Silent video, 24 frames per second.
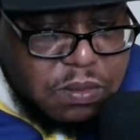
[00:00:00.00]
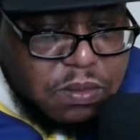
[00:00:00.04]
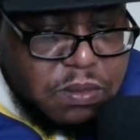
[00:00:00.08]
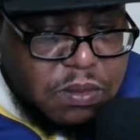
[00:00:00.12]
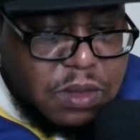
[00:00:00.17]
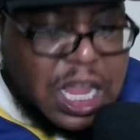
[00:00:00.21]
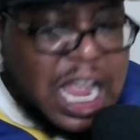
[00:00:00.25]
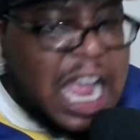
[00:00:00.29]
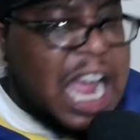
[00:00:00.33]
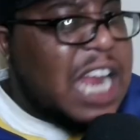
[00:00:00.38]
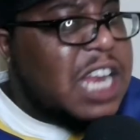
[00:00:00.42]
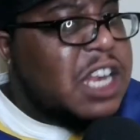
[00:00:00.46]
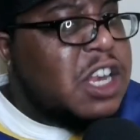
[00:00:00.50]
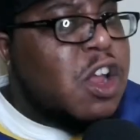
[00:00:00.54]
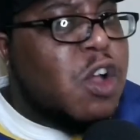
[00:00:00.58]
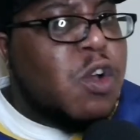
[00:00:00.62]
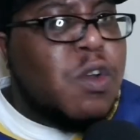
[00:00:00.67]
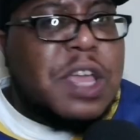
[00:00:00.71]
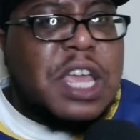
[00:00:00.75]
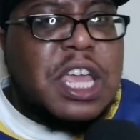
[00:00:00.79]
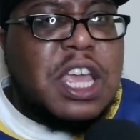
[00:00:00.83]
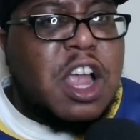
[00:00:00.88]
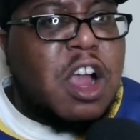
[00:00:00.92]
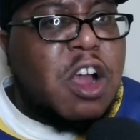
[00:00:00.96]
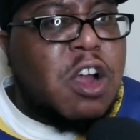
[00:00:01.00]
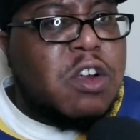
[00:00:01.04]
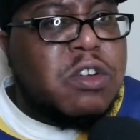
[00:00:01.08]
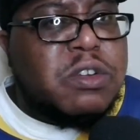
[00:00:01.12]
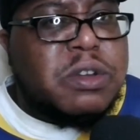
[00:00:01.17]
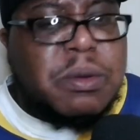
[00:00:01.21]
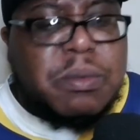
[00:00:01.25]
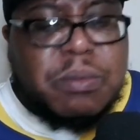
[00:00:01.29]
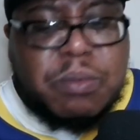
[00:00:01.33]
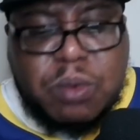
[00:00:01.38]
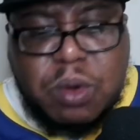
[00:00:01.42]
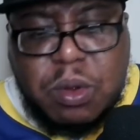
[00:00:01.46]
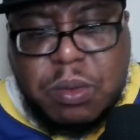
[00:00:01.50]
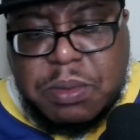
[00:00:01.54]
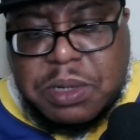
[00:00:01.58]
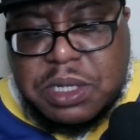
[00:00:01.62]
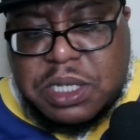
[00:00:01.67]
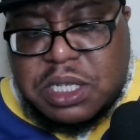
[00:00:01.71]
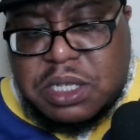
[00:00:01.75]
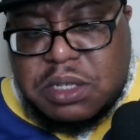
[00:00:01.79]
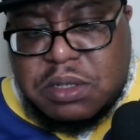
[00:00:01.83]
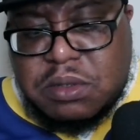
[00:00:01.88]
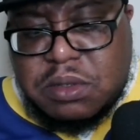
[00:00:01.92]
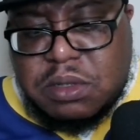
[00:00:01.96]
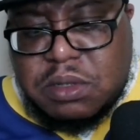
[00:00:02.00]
Now, I know he heard them rumors.